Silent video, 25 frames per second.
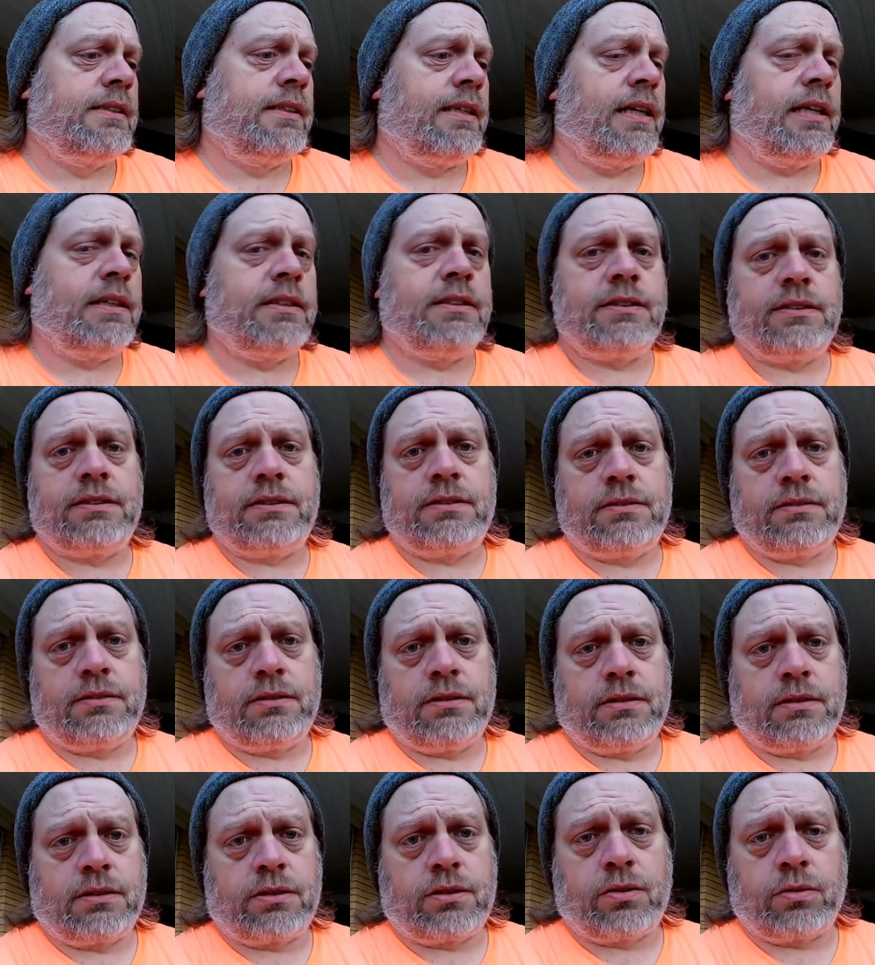And
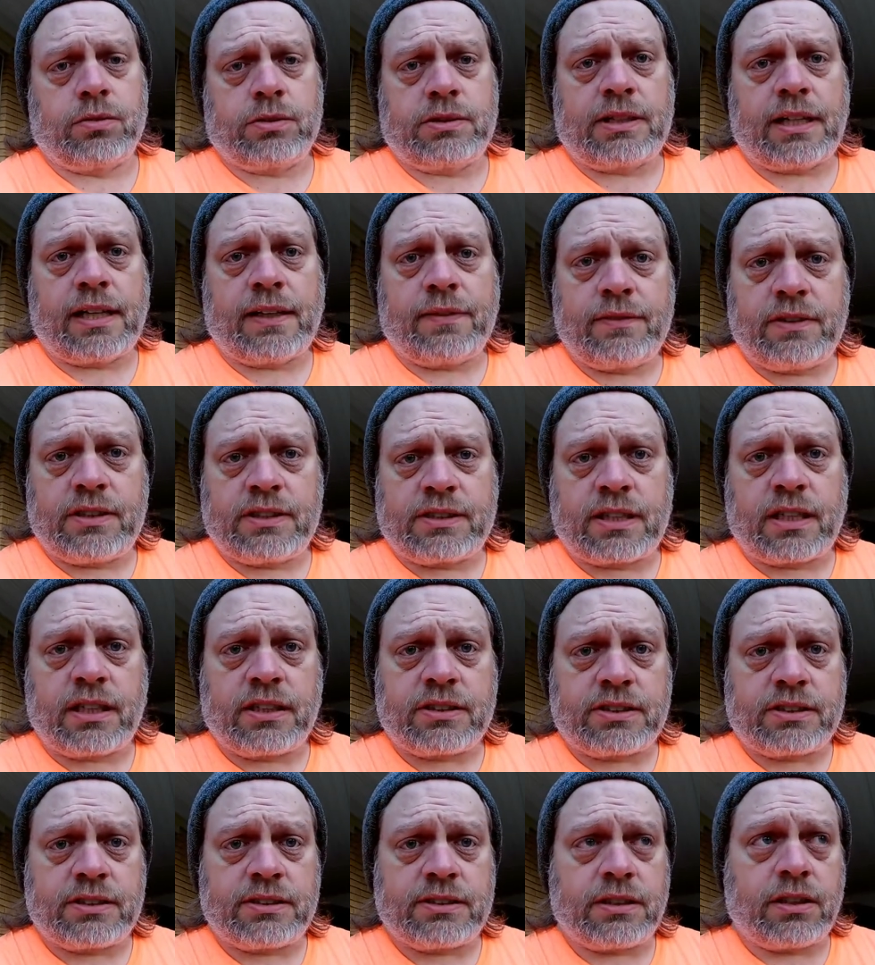of course I have
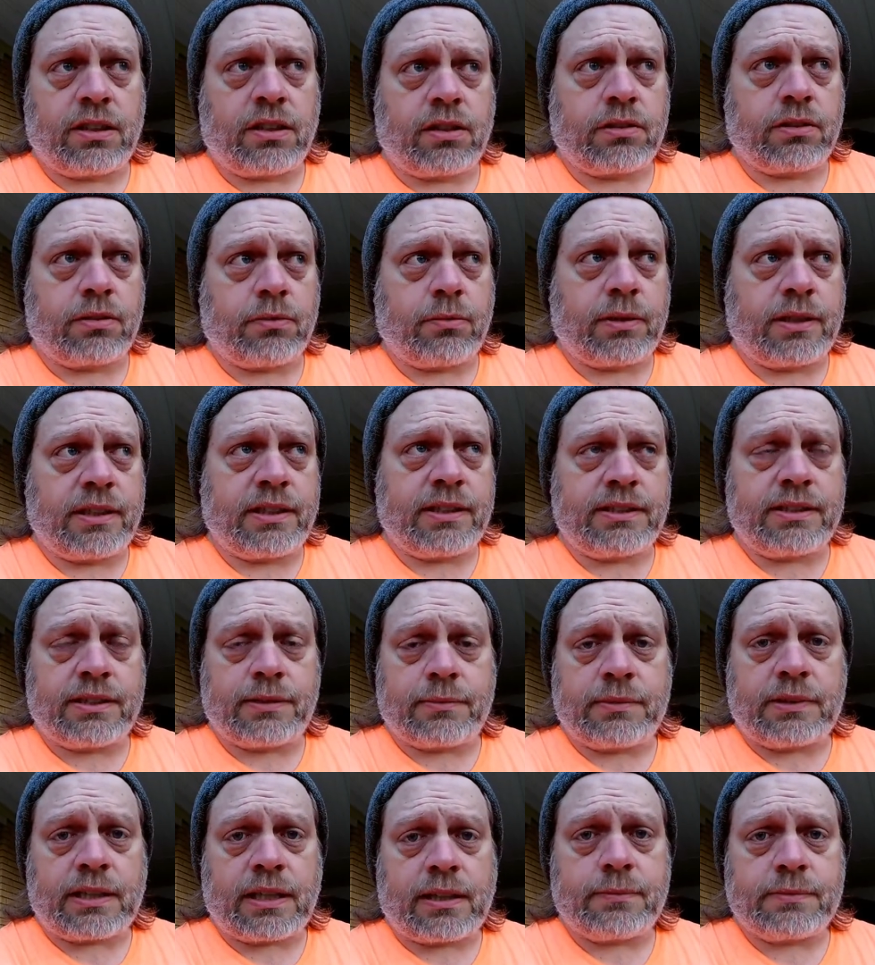discussions along the way,
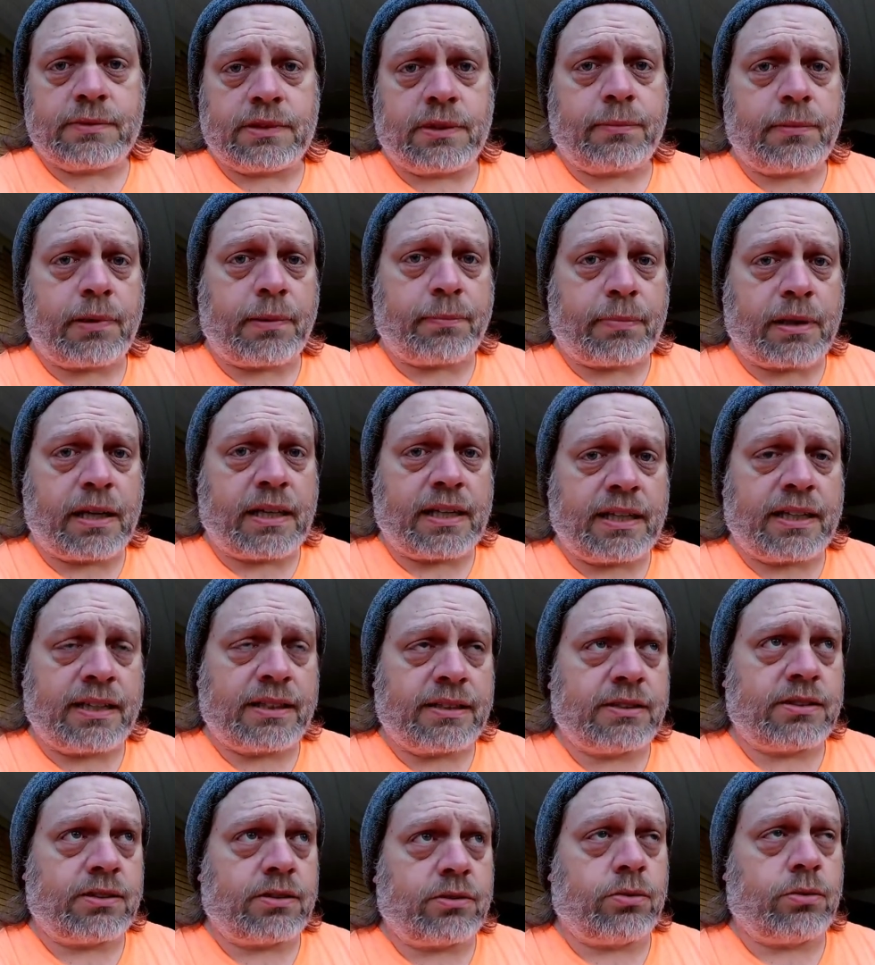sometimes on my
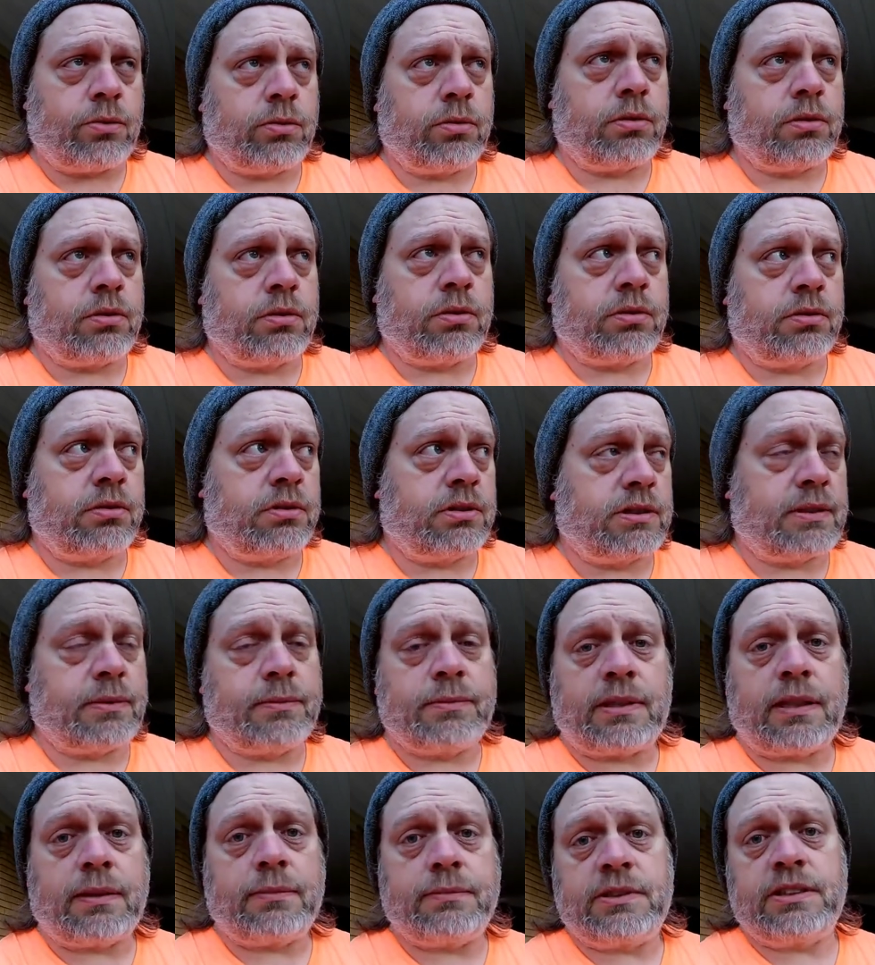bikes or
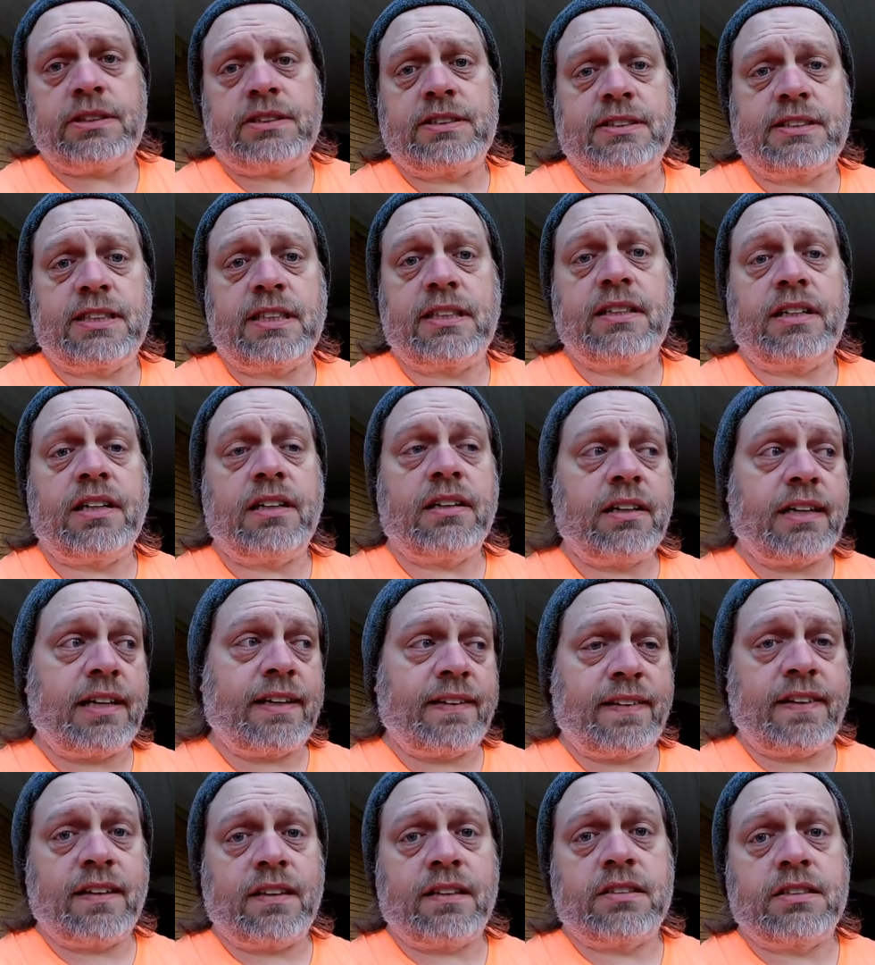sometimes just sitting there like
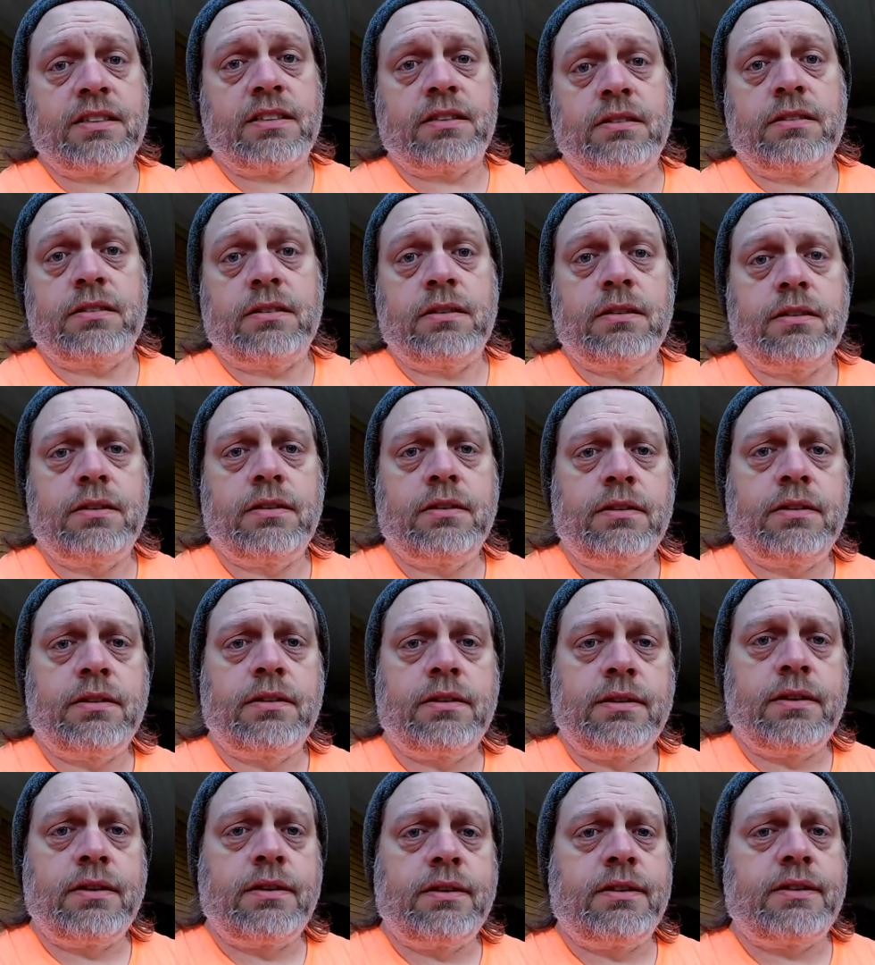this.
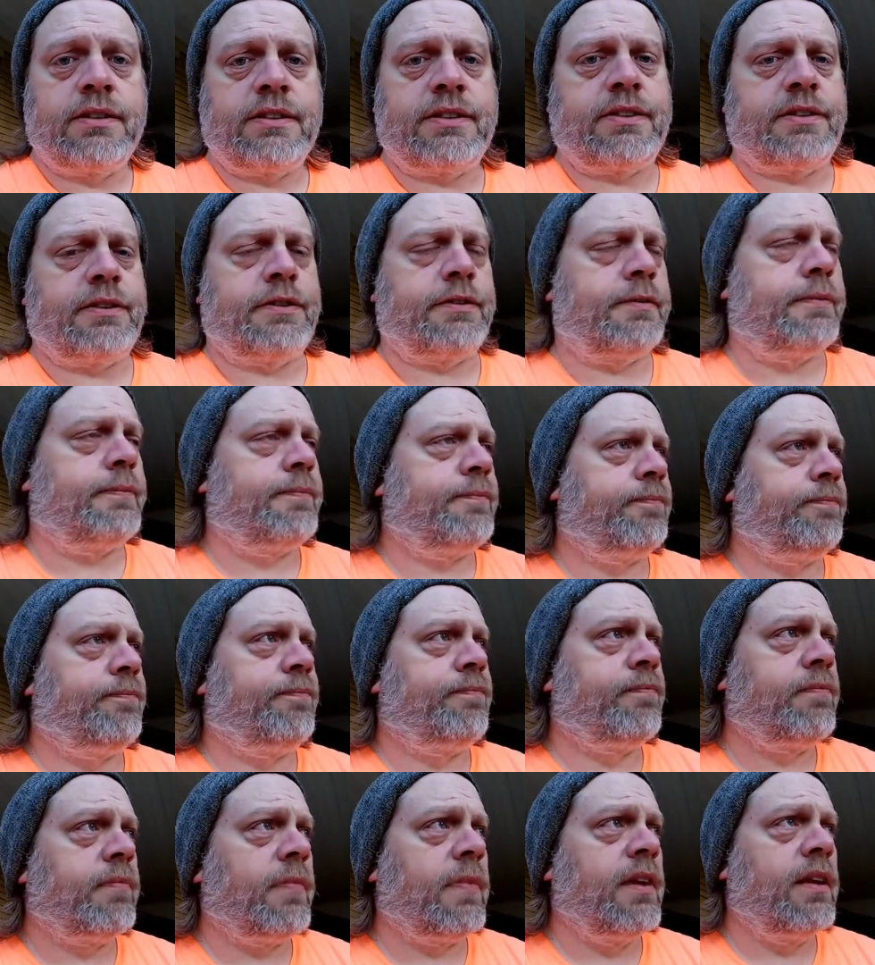So
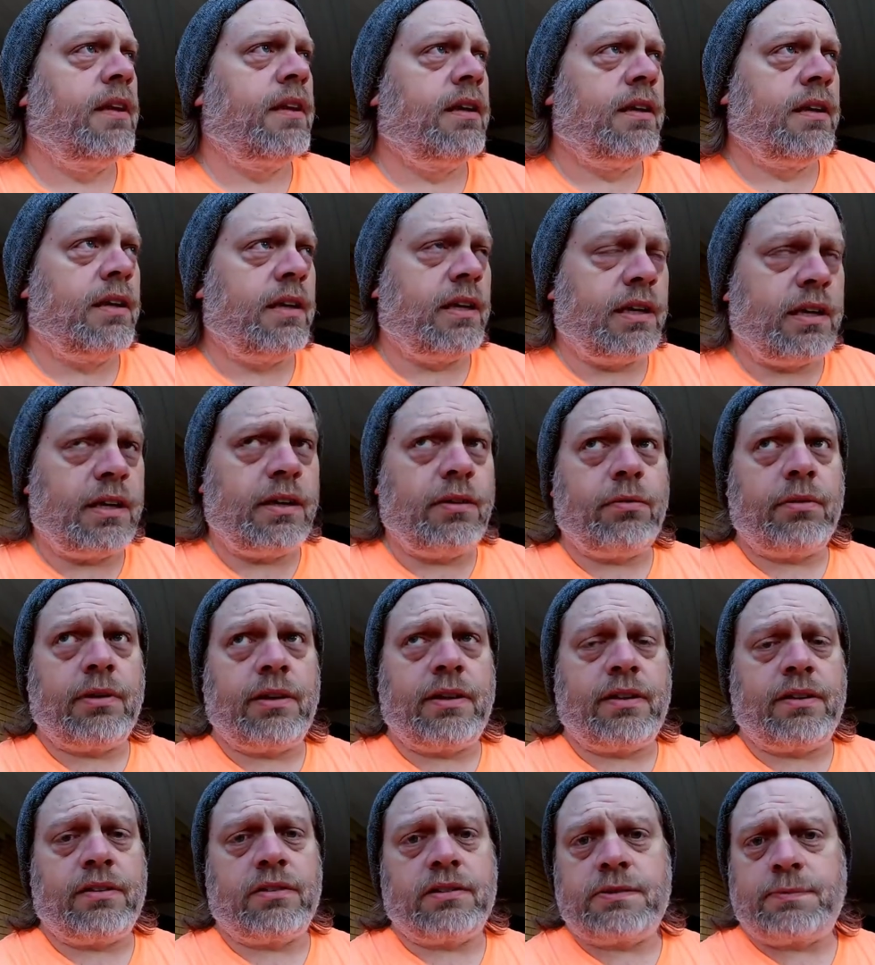anyway,
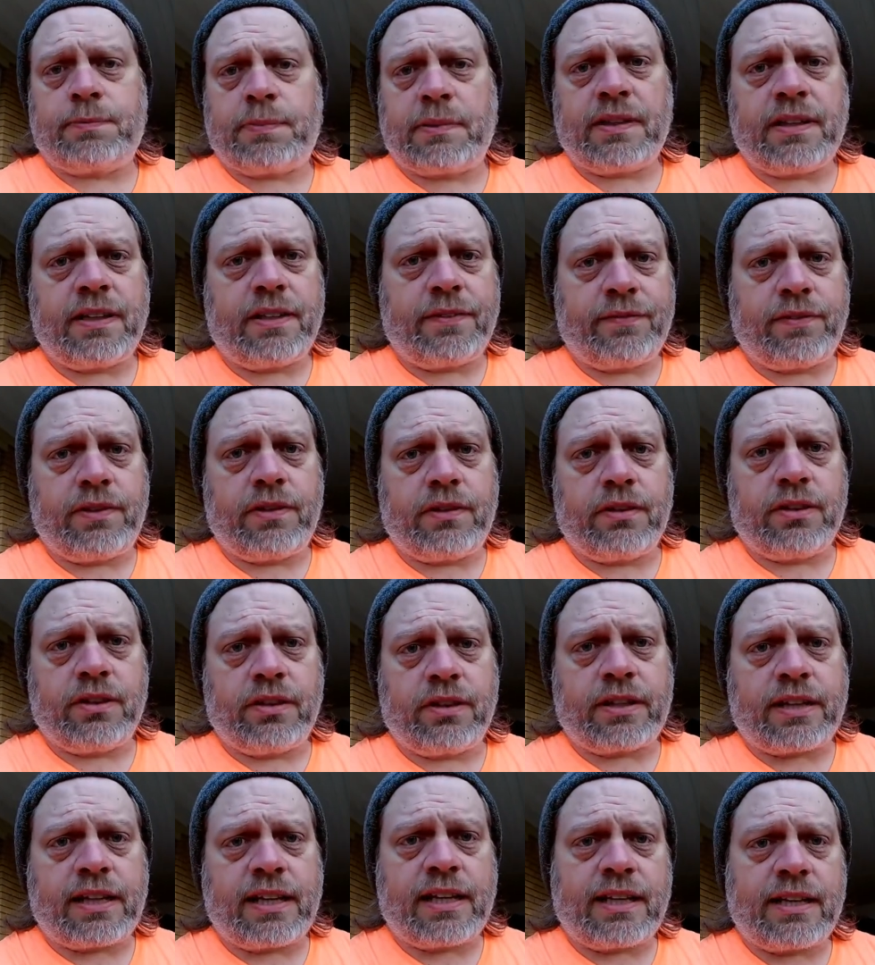there's plenty of you to
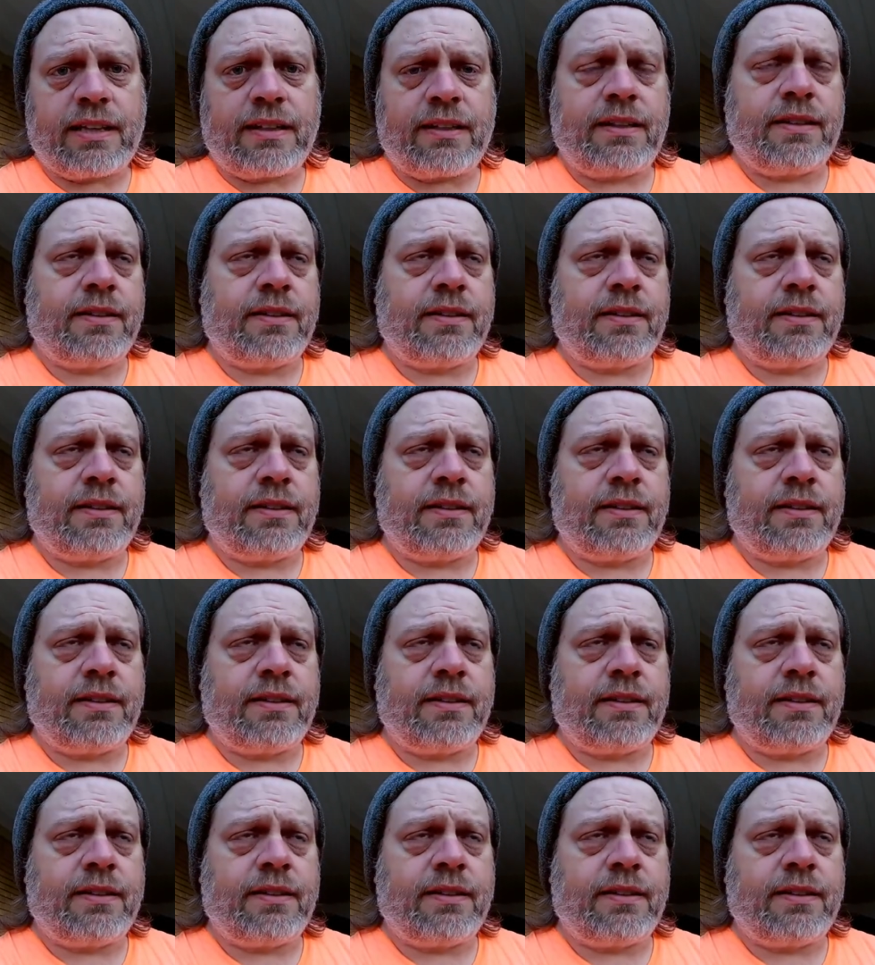look at,